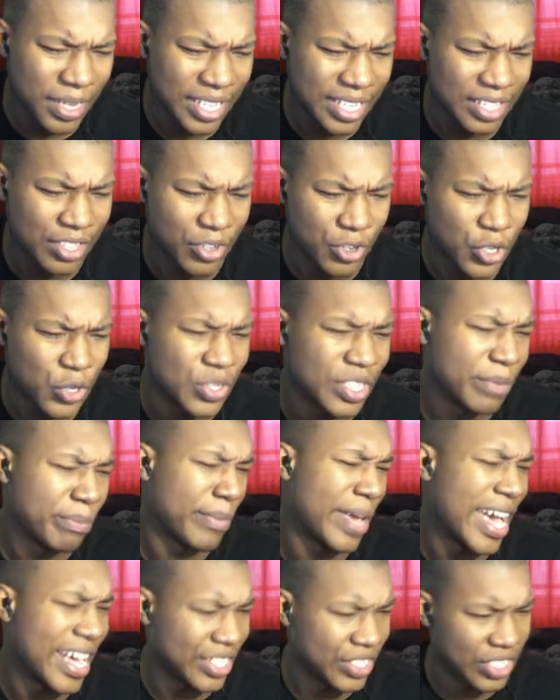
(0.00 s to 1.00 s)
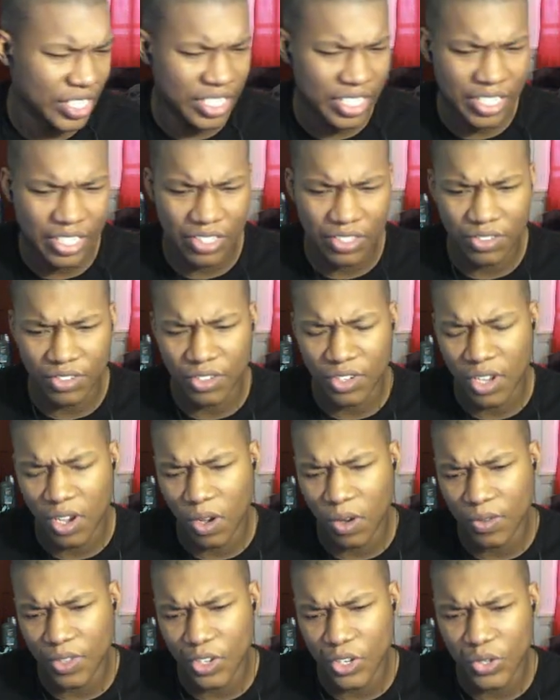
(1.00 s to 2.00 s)
But they're using magic, and, you
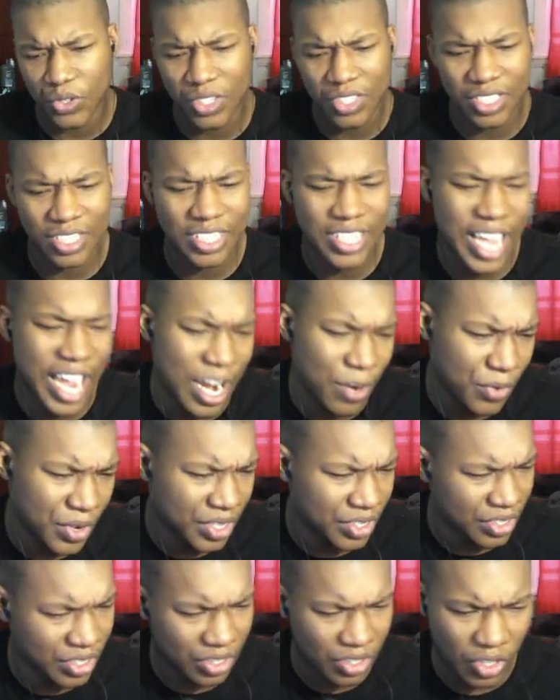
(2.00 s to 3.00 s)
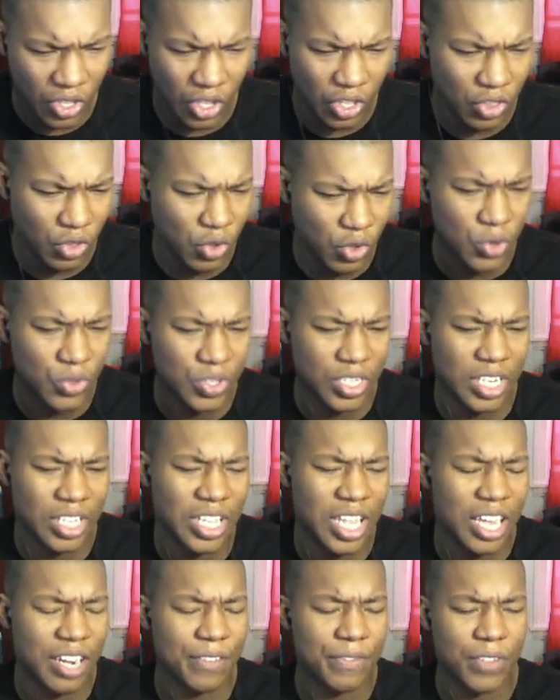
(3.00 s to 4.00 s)
know, they're using sirens, and like they're using
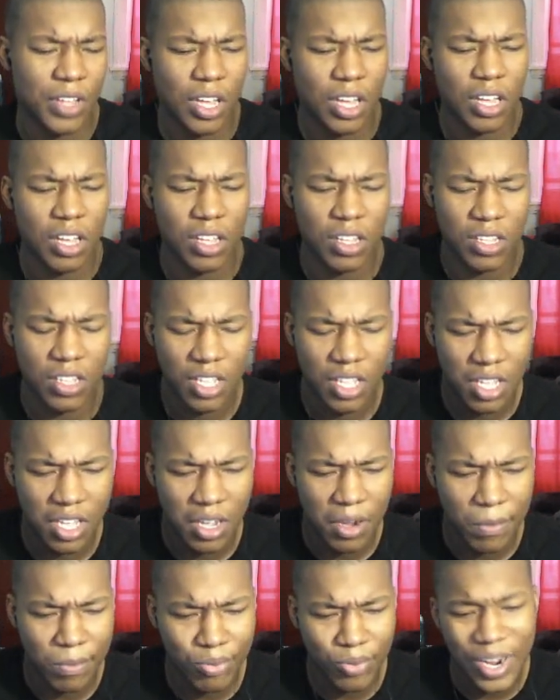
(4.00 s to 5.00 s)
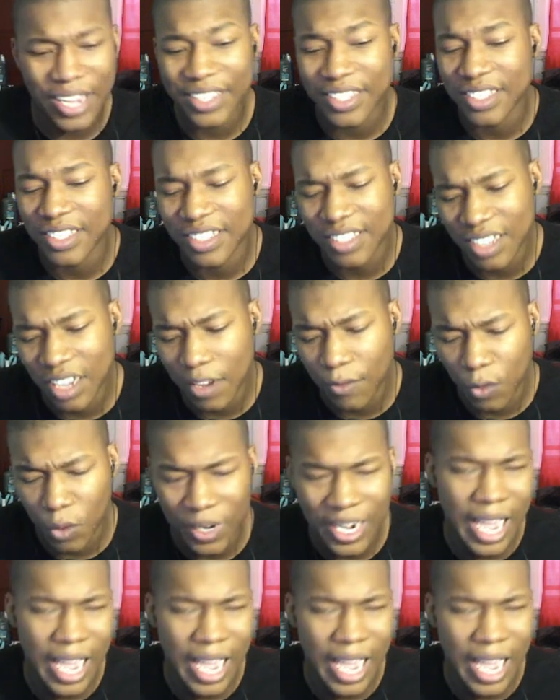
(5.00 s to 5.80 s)
a lot of present stuff.